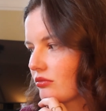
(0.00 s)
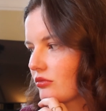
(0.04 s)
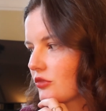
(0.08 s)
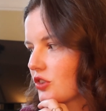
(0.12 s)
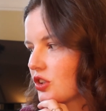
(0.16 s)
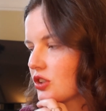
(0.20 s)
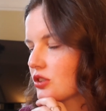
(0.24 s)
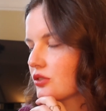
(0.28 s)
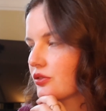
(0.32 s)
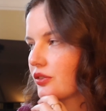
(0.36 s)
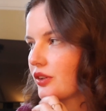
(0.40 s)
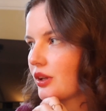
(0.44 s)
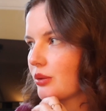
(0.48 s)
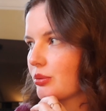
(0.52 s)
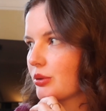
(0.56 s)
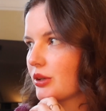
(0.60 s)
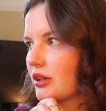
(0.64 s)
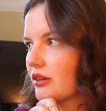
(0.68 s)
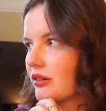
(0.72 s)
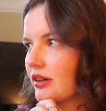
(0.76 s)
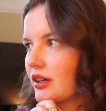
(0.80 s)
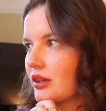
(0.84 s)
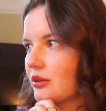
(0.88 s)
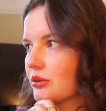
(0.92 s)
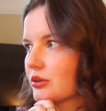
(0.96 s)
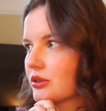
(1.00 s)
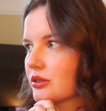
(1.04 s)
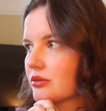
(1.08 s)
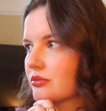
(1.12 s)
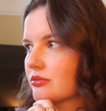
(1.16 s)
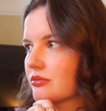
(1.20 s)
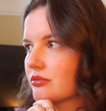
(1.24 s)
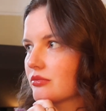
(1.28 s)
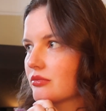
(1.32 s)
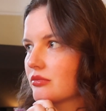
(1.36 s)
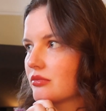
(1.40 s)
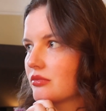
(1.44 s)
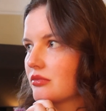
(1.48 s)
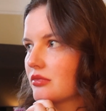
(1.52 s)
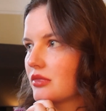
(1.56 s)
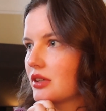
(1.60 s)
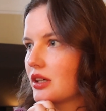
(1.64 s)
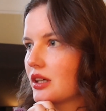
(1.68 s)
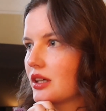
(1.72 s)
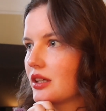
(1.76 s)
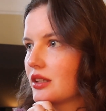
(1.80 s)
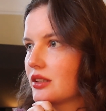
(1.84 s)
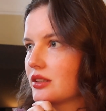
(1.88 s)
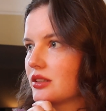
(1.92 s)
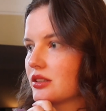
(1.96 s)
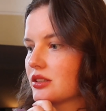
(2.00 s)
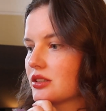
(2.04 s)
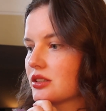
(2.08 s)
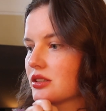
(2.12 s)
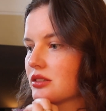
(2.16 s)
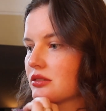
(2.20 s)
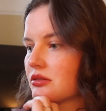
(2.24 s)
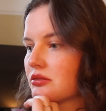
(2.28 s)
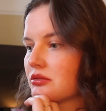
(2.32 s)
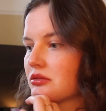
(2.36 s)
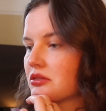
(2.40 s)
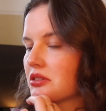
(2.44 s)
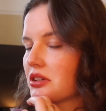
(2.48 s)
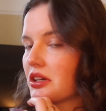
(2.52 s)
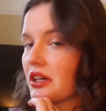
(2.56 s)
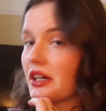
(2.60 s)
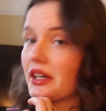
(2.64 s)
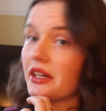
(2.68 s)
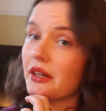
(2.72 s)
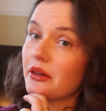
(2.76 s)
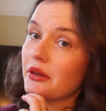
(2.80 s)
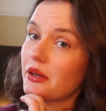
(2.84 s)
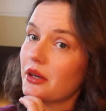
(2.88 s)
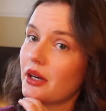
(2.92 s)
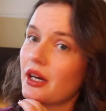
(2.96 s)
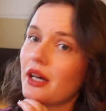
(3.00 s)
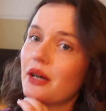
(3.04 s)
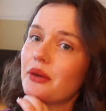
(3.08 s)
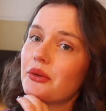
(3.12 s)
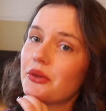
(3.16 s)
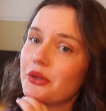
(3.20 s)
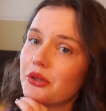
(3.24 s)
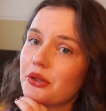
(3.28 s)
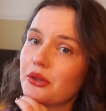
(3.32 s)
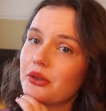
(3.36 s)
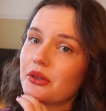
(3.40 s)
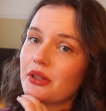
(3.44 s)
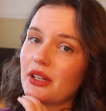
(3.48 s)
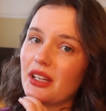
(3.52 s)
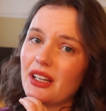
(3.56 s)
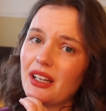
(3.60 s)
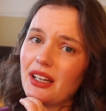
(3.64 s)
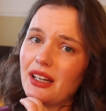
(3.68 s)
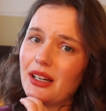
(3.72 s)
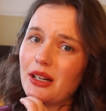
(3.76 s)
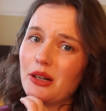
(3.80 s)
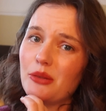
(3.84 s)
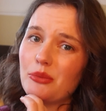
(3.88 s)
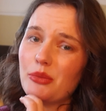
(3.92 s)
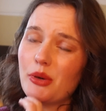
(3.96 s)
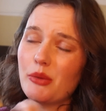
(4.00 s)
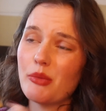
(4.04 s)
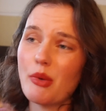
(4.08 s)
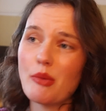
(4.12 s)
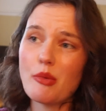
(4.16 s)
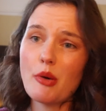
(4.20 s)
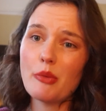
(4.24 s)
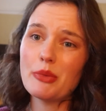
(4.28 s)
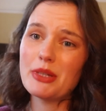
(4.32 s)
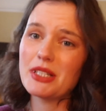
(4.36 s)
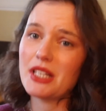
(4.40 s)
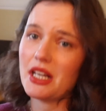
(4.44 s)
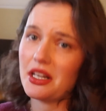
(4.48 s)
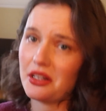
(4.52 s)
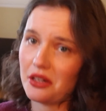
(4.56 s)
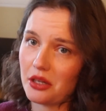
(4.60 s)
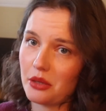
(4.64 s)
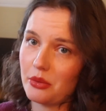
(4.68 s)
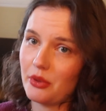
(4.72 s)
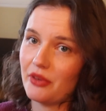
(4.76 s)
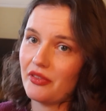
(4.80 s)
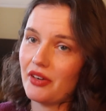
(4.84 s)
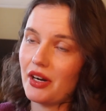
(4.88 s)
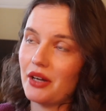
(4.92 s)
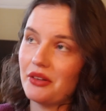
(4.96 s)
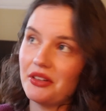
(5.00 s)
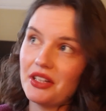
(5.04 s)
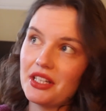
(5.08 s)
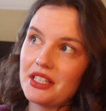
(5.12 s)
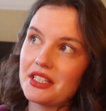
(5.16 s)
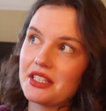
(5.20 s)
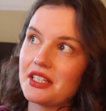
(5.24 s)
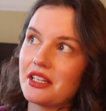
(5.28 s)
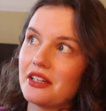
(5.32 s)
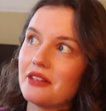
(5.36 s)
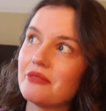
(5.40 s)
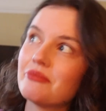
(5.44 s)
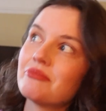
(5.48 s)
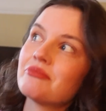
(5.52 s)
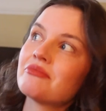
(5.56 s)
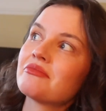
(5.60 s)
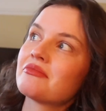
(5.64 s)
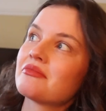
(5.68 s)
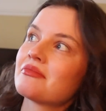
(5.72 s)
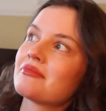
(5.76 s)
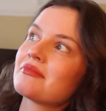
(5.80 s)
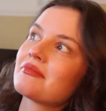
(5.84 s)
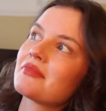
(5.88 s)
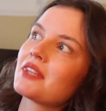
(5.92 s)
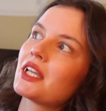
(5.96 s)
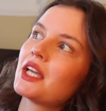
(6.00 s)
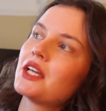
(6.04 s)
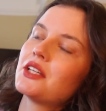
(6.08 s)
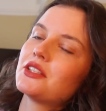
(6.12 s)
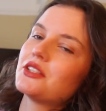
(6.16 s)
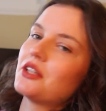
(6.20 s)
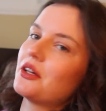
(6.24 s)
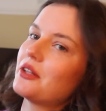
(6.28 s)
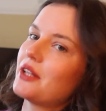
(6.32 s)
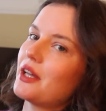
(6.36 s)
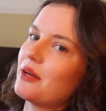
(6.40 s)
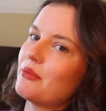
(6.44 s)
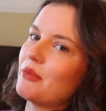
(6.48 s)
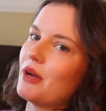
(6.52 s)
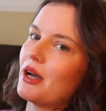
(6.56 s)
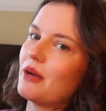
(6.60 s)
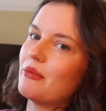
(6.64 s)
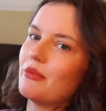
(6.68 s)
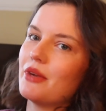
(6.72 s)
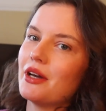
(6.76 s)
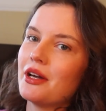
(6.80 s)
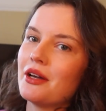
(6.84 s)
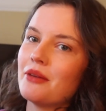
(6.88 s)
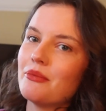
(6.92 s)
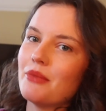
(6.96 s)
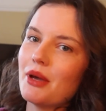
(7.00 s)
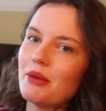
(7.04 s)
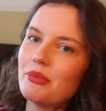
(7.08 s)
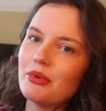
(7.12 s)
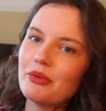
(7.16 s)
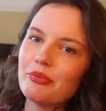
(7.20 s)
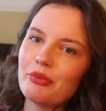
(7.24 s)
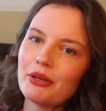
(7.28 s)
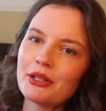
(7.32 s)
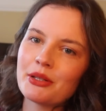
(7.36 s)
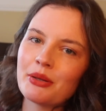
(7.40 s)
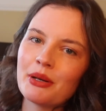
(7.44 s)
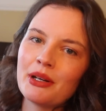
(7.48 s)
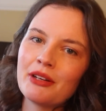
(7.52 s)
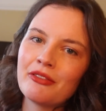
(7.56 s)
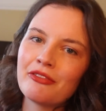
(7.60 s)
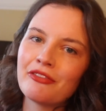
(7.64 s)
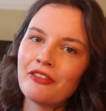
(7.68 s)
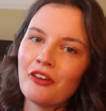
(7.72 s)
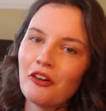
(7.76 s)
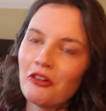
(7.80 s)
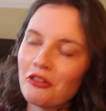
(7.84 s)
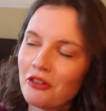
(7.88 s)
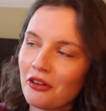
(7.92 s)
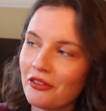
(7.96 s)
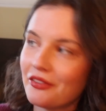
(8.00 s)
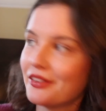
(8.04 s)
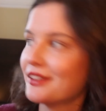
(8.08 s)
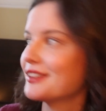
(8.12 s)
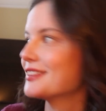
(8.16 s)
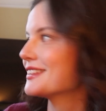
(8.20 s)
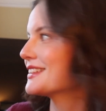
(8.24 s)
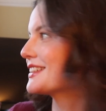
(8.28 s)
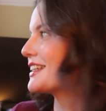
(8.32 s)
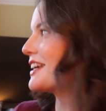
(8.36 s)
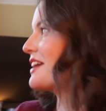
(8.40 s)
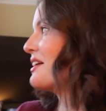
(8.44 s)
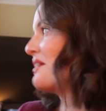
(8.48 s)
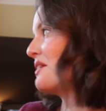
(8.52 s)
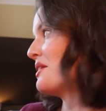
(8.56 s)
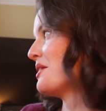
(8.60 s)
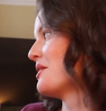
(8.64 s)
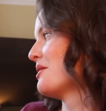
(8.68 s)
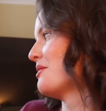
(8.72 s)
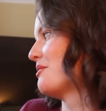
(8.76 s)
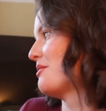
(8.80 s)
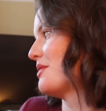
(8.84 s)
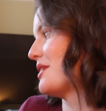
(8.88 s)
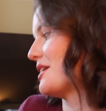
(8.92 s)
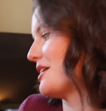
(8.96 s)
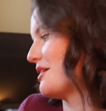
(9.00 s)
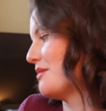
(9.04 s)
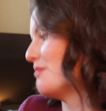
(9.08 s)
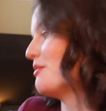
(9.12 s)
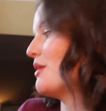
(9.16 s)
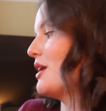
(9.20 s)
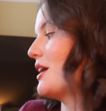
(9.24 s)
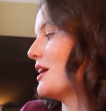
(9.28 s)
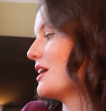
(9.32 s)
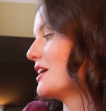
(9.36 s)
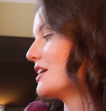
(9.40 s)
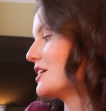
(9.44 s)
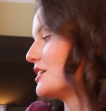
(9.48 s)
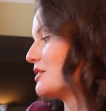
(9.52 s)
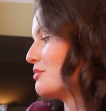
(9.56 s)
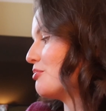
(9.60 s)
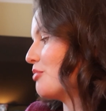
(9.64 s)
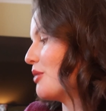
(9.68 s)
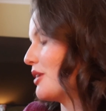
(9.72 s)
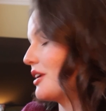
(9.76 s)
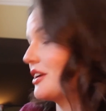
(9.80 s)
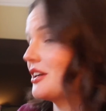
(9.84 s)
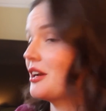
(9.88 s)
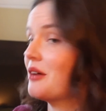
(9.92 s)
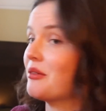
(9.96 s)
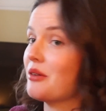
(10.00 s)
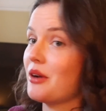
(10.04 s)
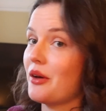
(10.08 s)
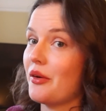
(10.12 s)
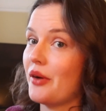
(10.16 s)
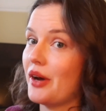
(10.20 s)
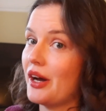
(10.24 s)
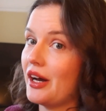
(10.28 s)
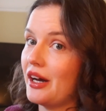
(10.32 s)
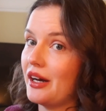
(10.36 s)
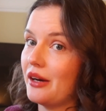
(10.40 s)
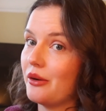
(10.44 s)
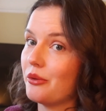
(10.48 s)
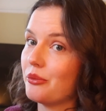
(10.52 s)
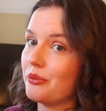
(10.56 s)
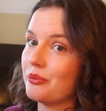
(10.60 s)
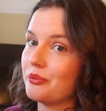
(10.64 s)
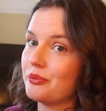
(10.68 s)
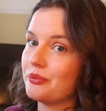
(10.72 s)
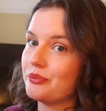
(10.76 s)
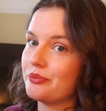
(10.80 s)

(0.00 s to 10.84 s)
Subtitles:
Just flapping around, and I don't know how to get it out. But my mum and dad are coming around later, so that might, maybe between four of us we can manage, but I don't know how.